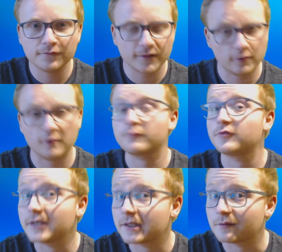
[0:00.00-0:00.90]
and not
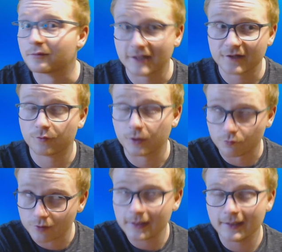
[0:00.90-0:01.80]
predictable. That's what I
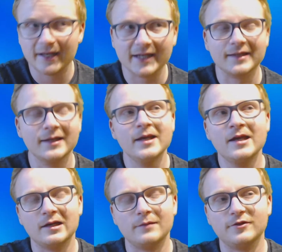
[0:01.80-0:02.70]
really liked
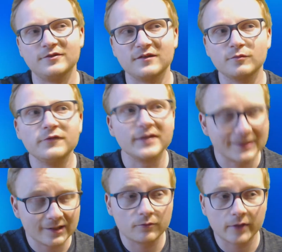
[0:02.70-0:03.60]
about this movie. And
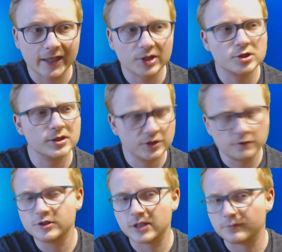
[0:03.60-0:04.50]
there were actually 2
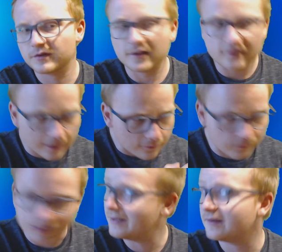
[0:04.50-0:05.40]
jump scares that
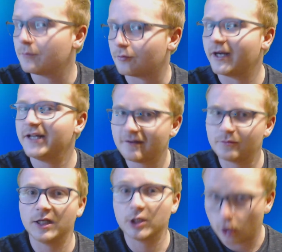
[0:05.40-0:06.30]
really surprised me
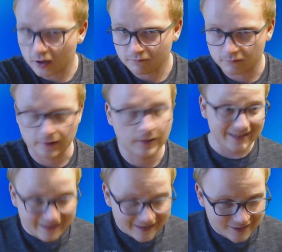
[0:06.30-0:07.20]
and got me. In
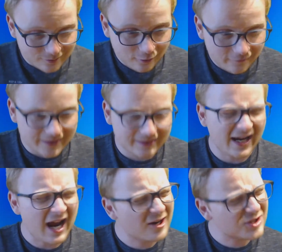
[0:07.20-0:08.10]
this movie, they
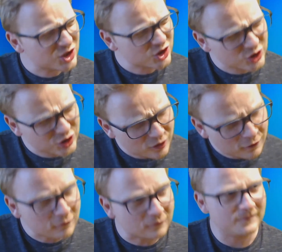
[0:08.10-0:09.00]
are so